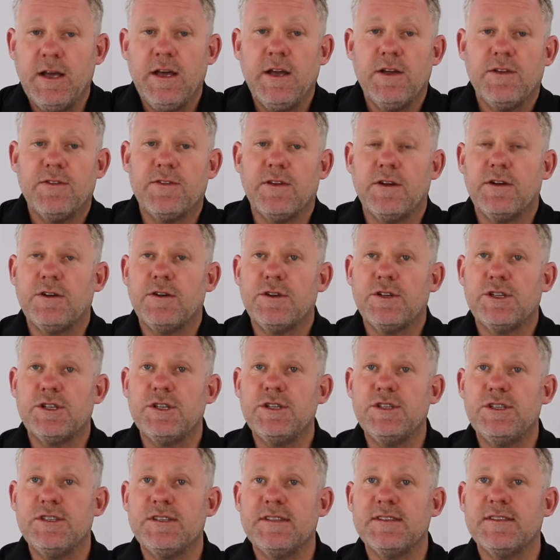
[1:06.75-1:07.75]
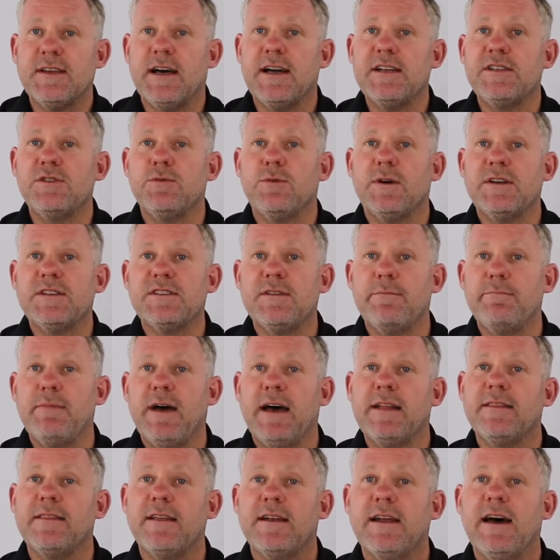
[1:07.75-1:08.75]
So should you decide you want to
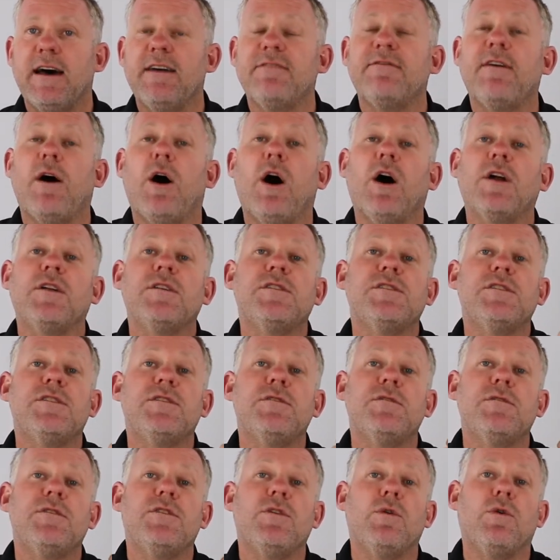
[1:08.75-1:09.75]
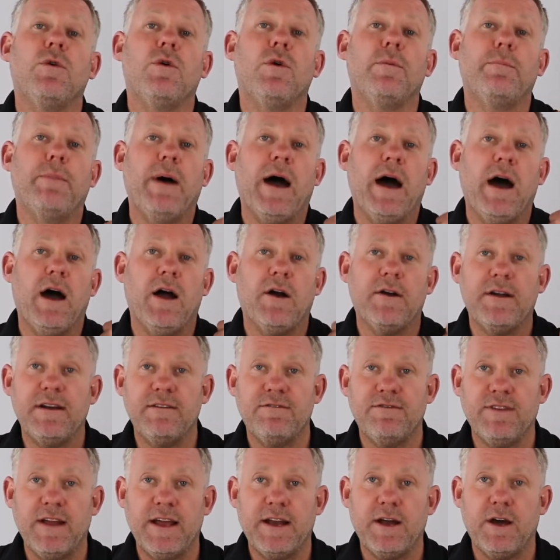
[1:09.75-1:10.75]
mount the knife onto your power
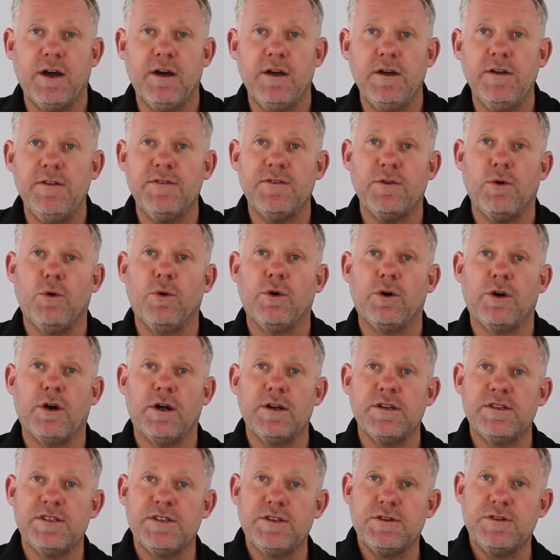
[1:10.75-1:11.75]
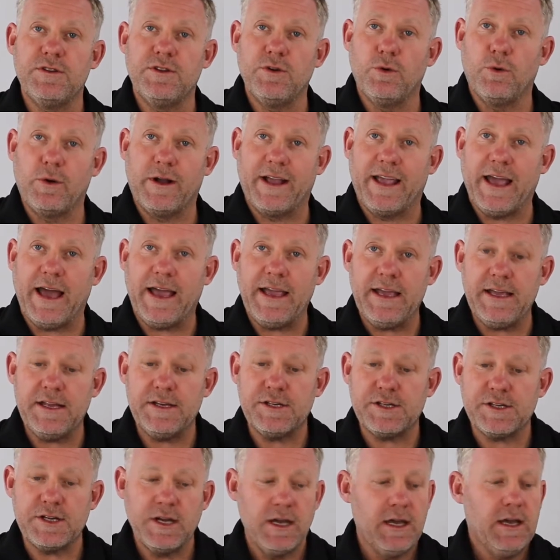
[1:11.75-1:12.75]
inflator hose or onto your
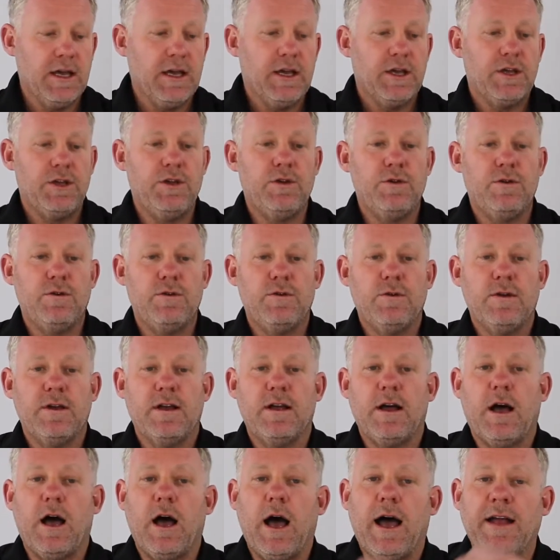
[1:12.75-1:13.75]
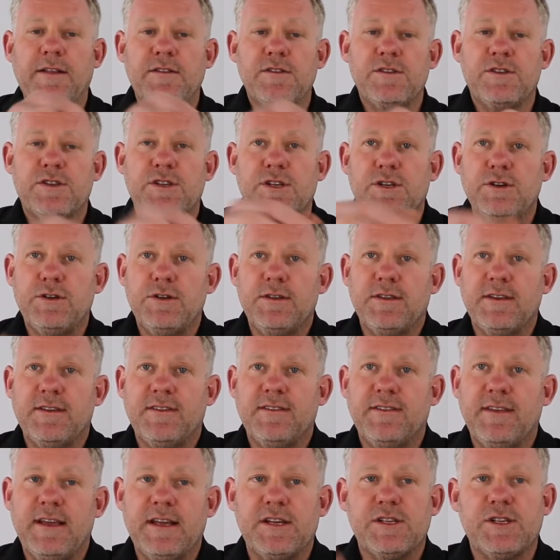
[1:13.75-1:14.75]
gauge, you unscrew this
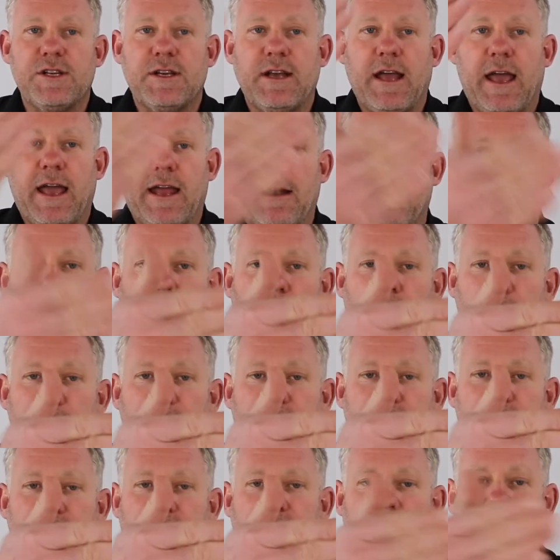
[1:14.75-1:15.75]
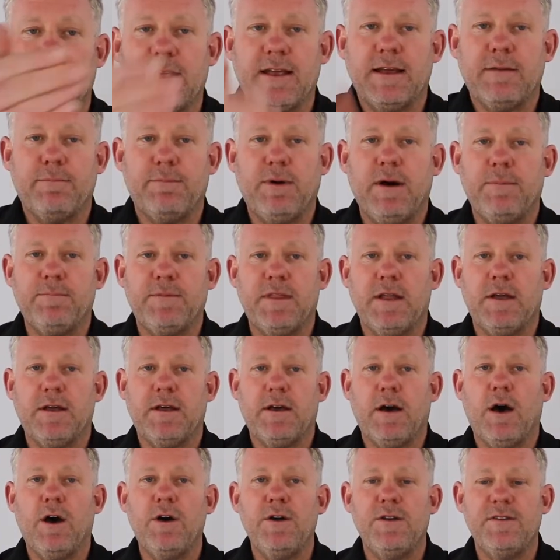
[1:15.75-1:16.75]
section and pop
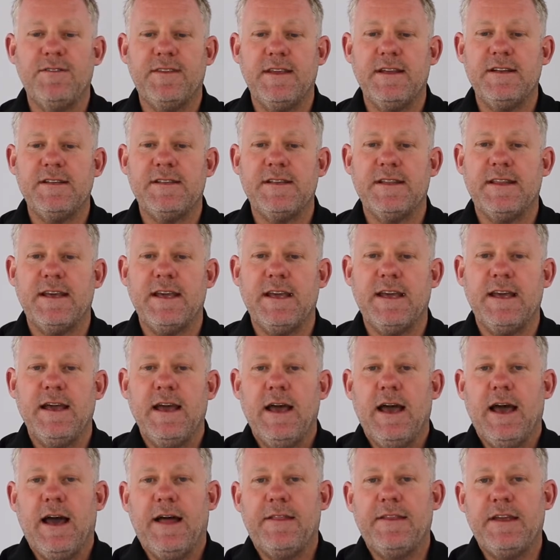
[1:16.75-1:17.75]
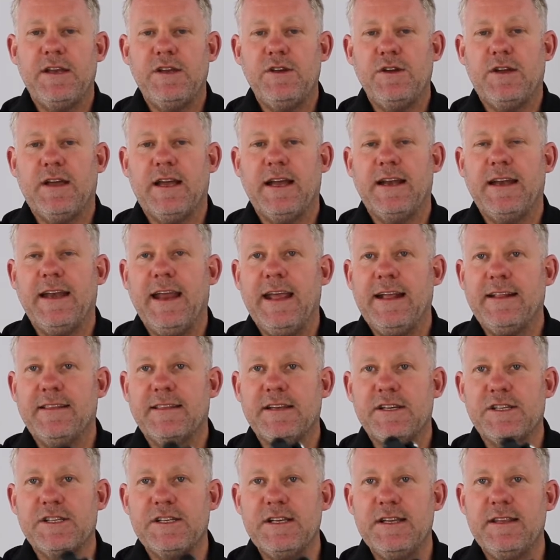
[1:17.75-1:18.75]
the hose into there, and then you connect the
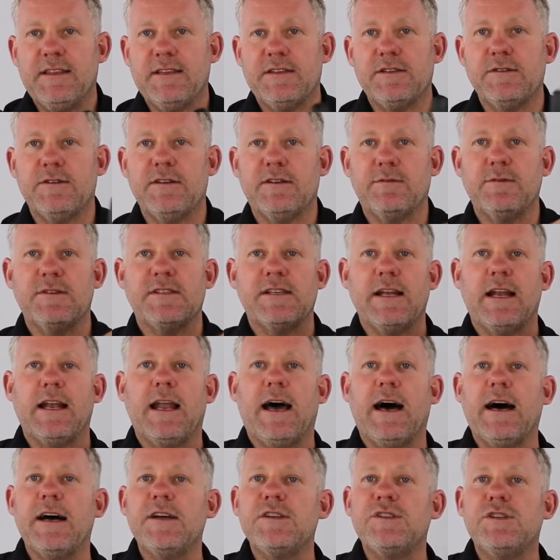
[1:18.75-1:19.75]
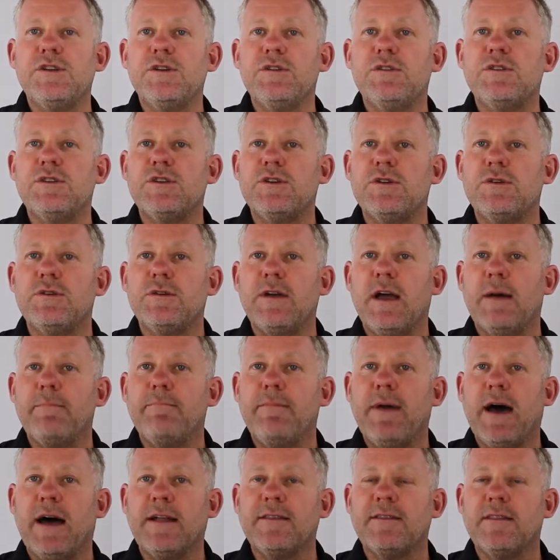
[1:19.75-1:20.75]
sheath to it, which allows you to
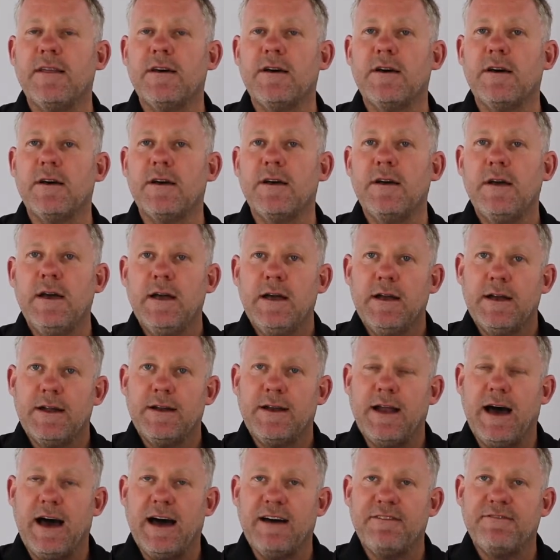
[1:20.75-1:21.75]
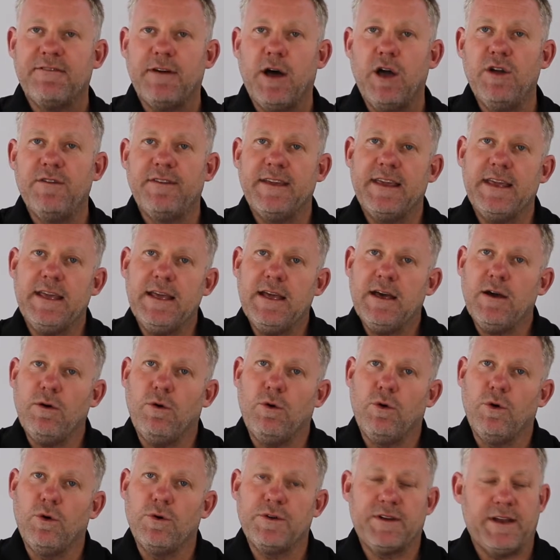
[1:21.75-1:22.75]
mount the knife over here
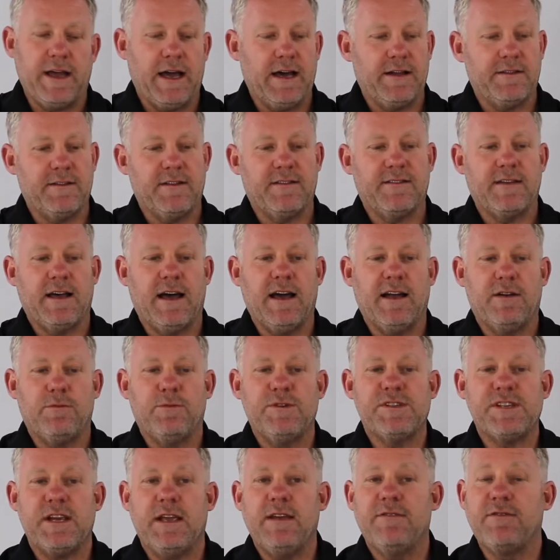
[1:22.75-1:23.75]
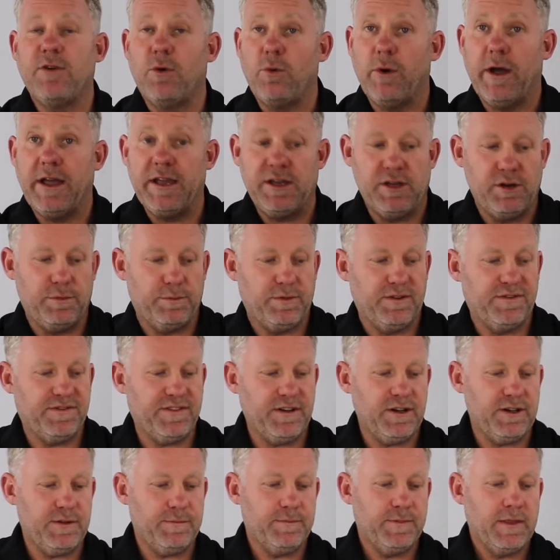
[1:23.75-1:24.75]
or down the side, whichever way you
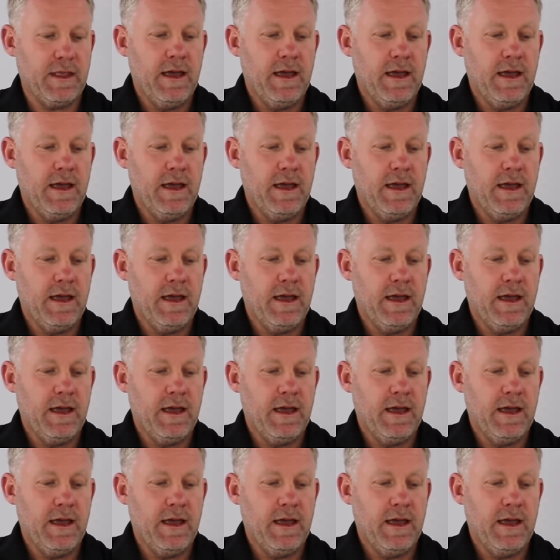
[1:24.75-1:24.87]
prefer.